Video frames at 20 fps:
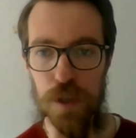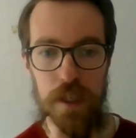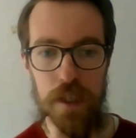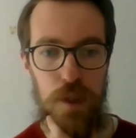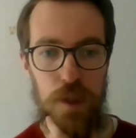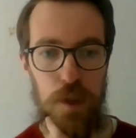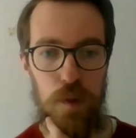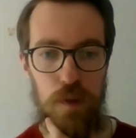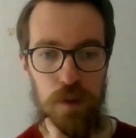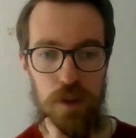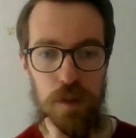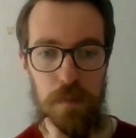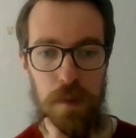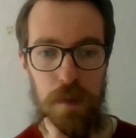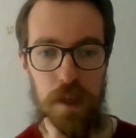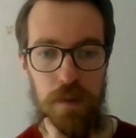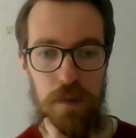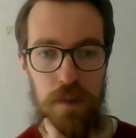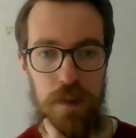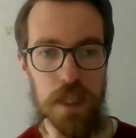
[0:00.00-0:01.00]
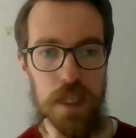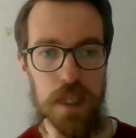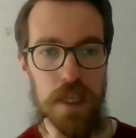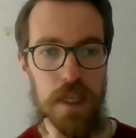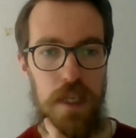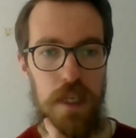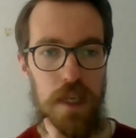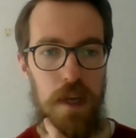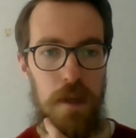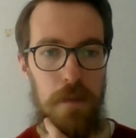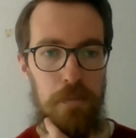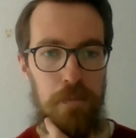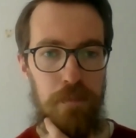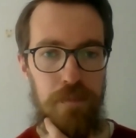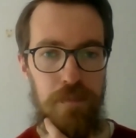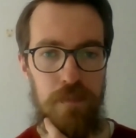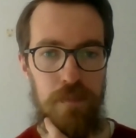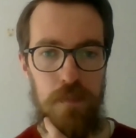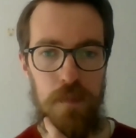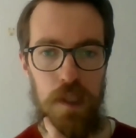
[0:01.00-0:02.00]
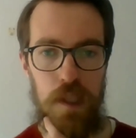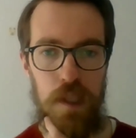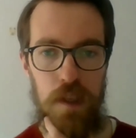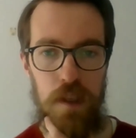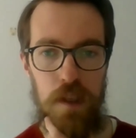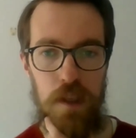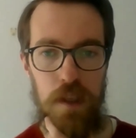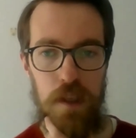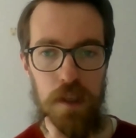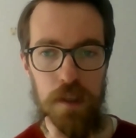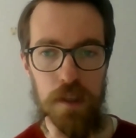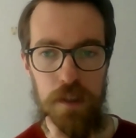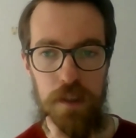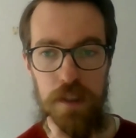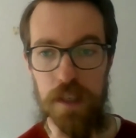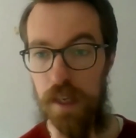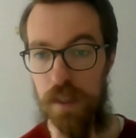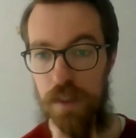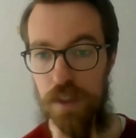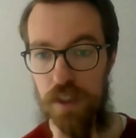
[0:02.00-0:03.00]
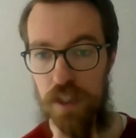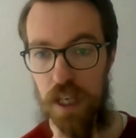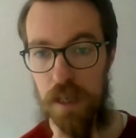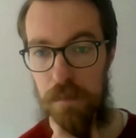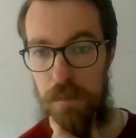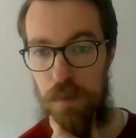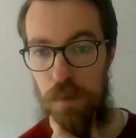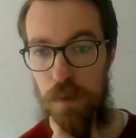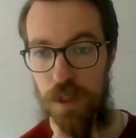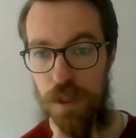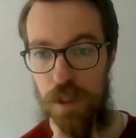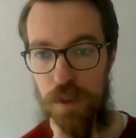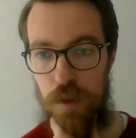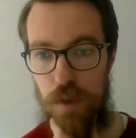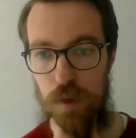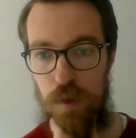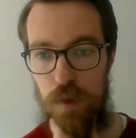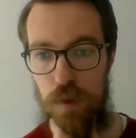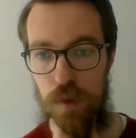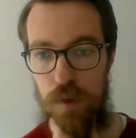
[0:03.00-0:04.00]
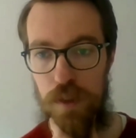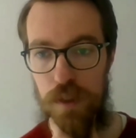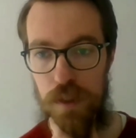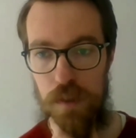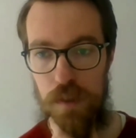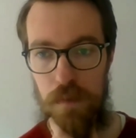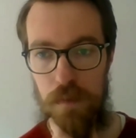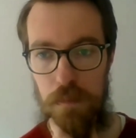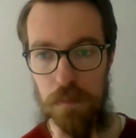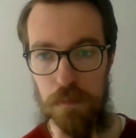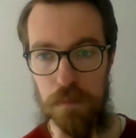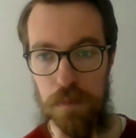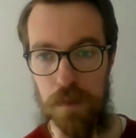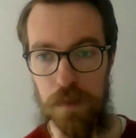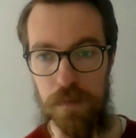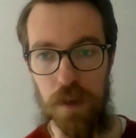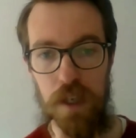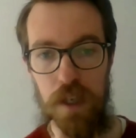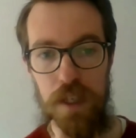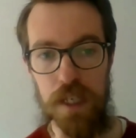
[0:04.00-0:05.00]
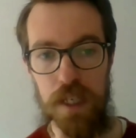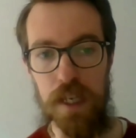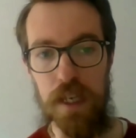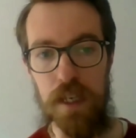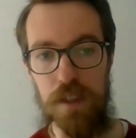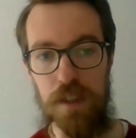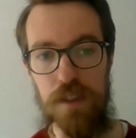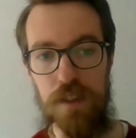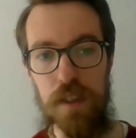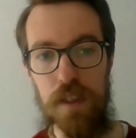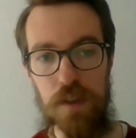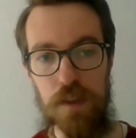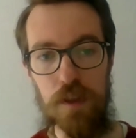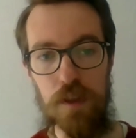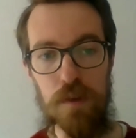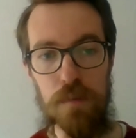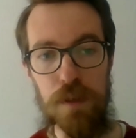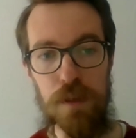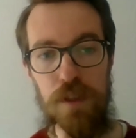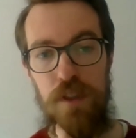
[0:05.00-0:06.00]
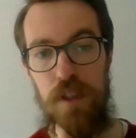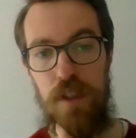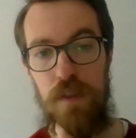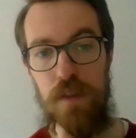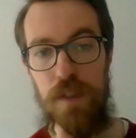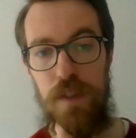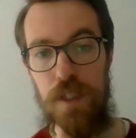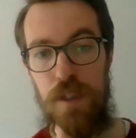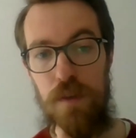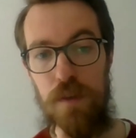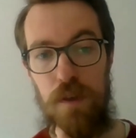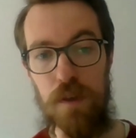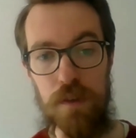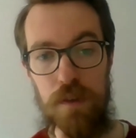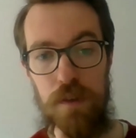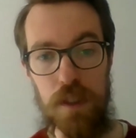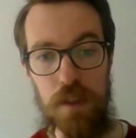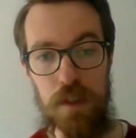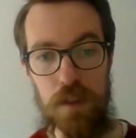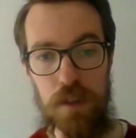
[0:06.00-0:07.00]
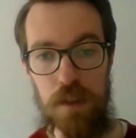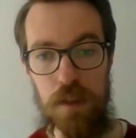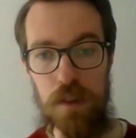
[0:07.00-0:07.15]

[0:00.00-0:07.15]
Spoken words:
It talks about the next step, which is called providing access to preserved digital content.